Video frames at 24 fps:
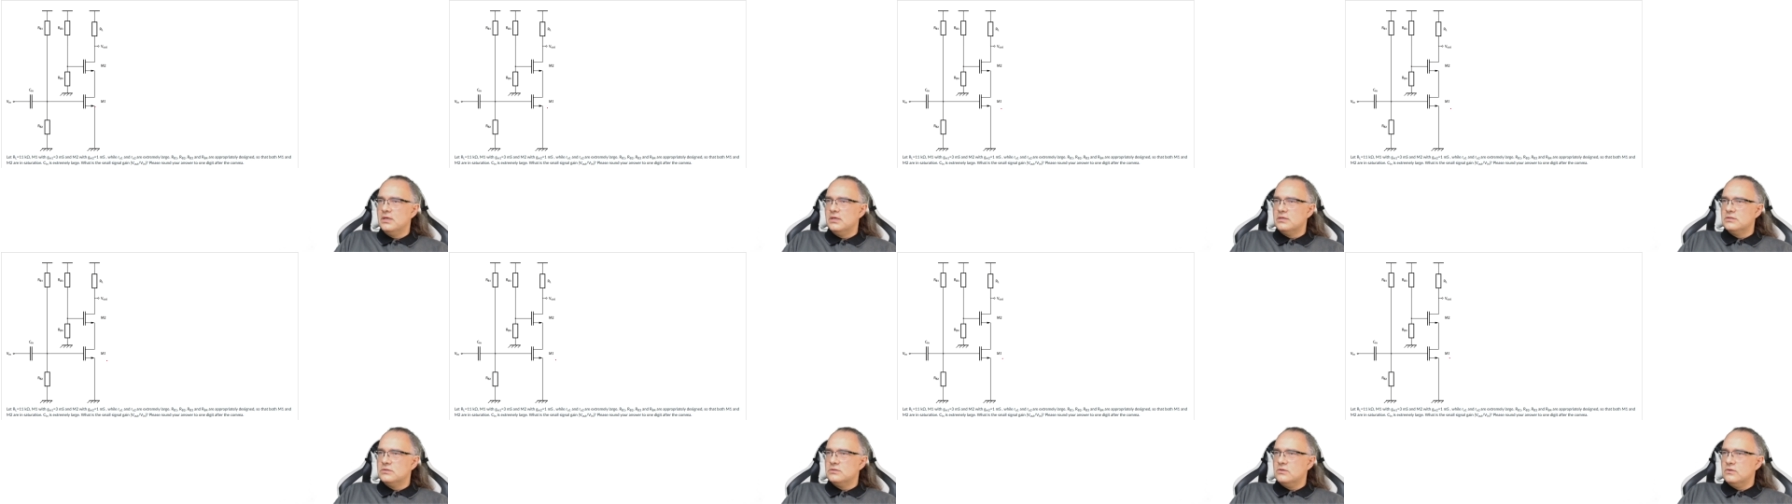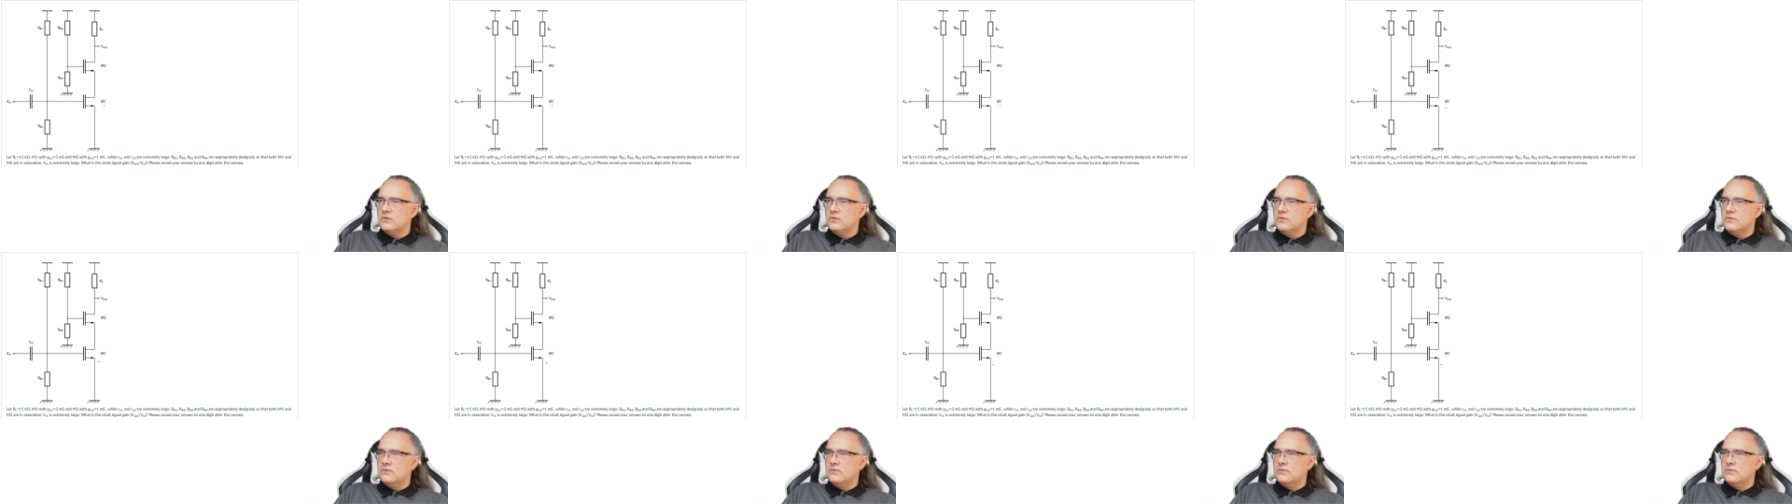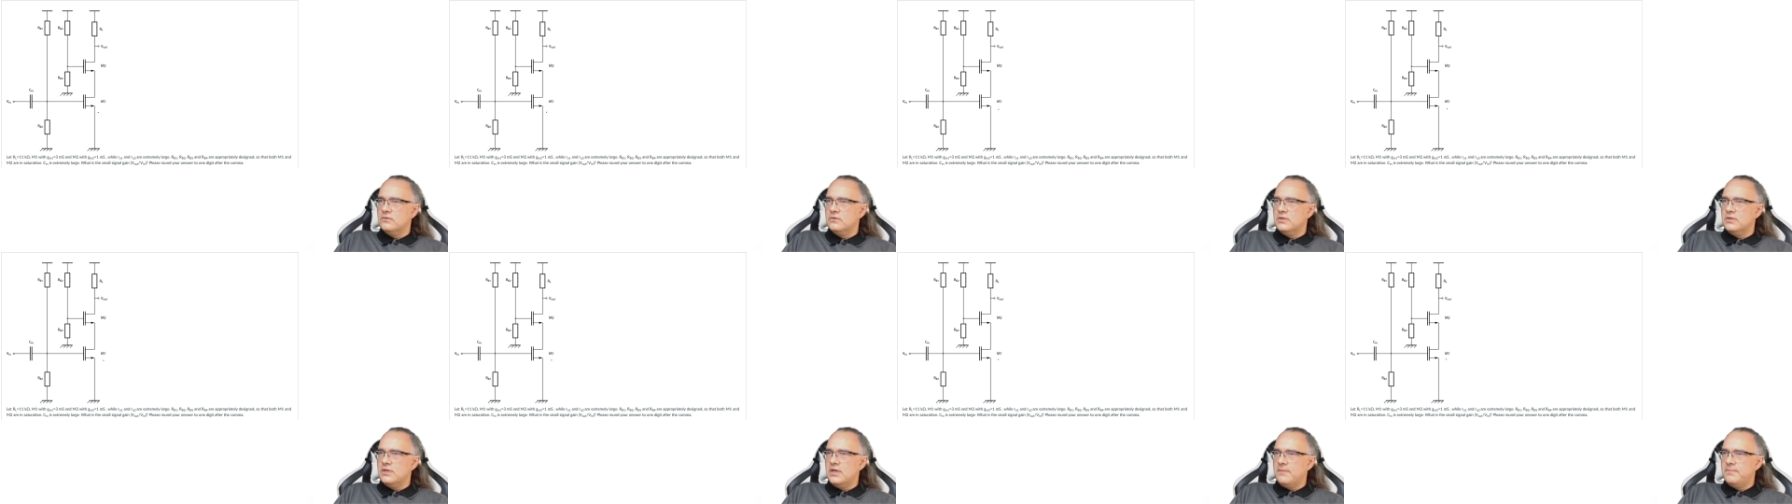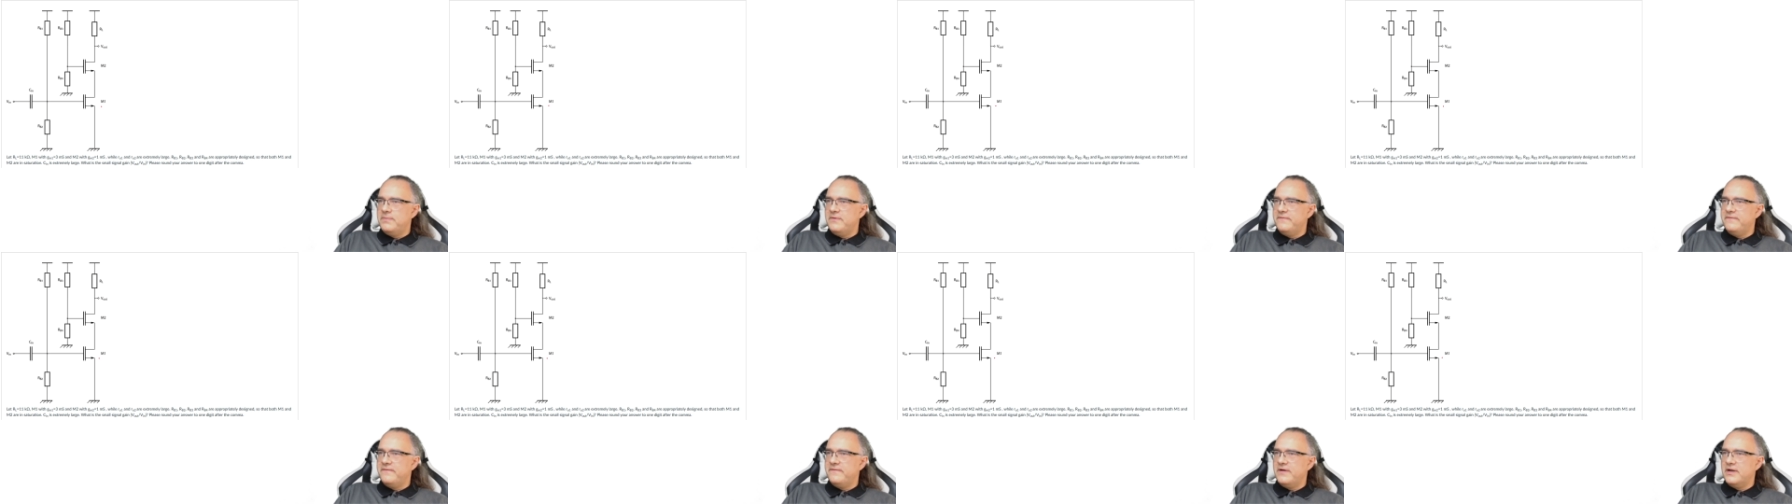So the
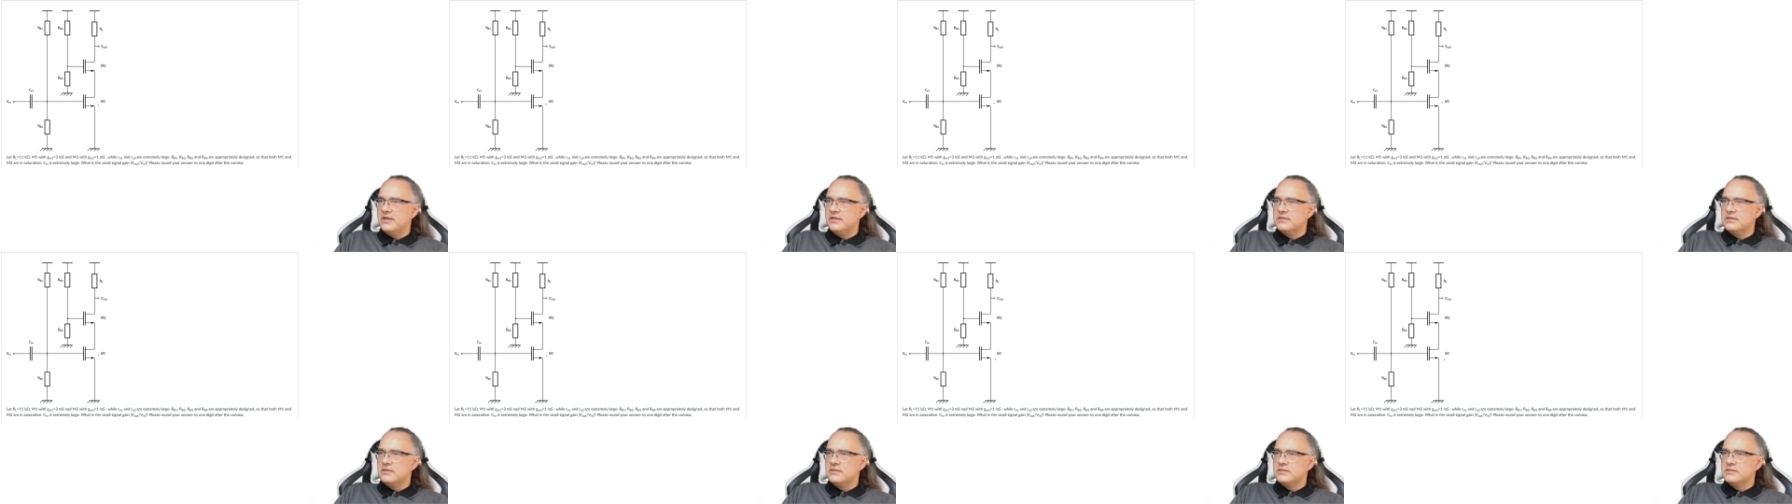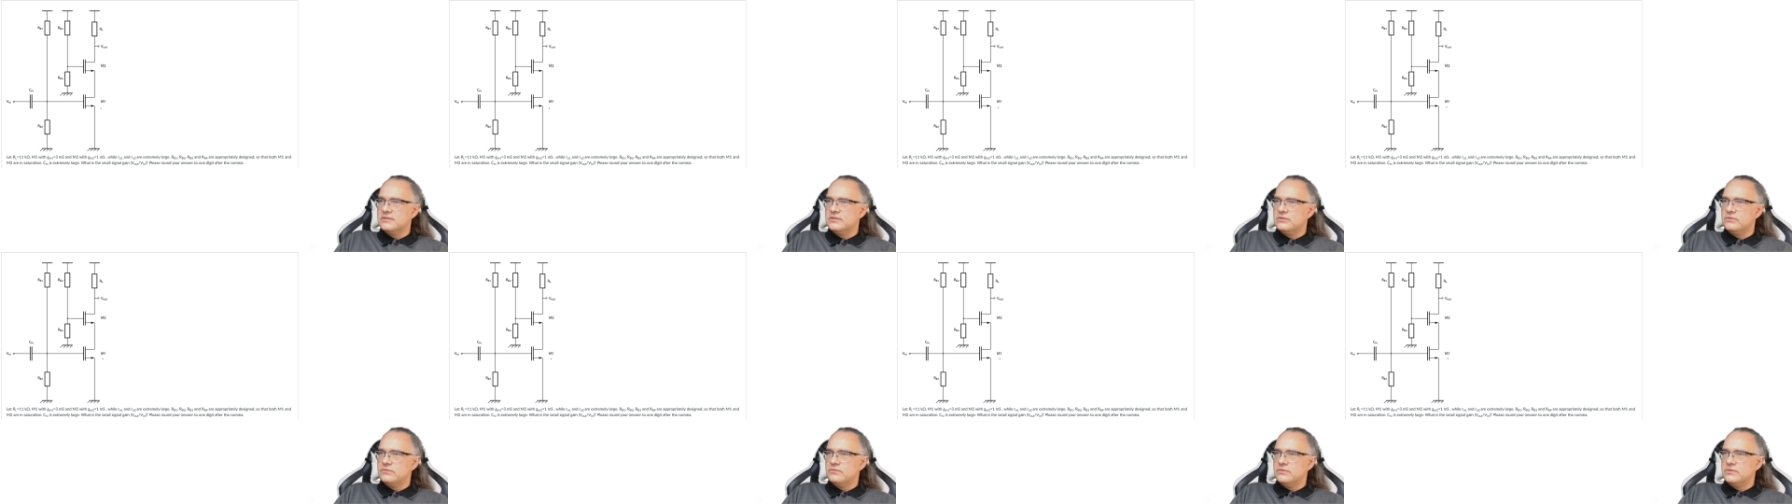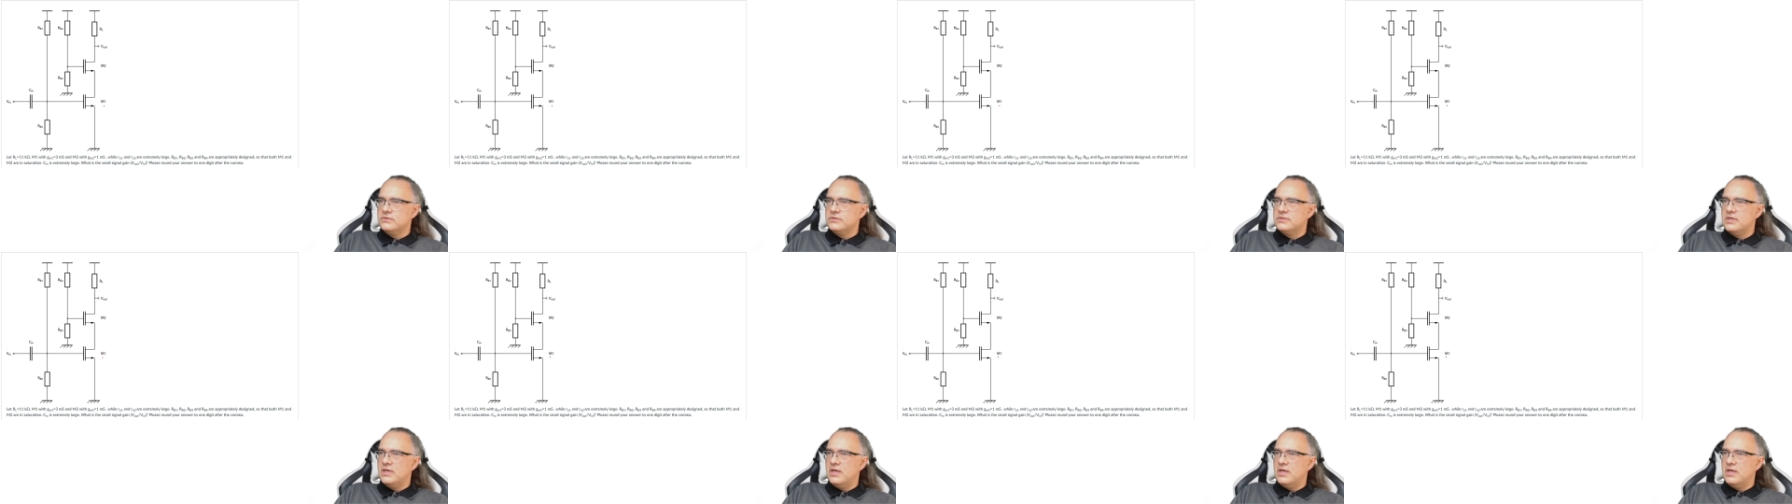amplifying transistor is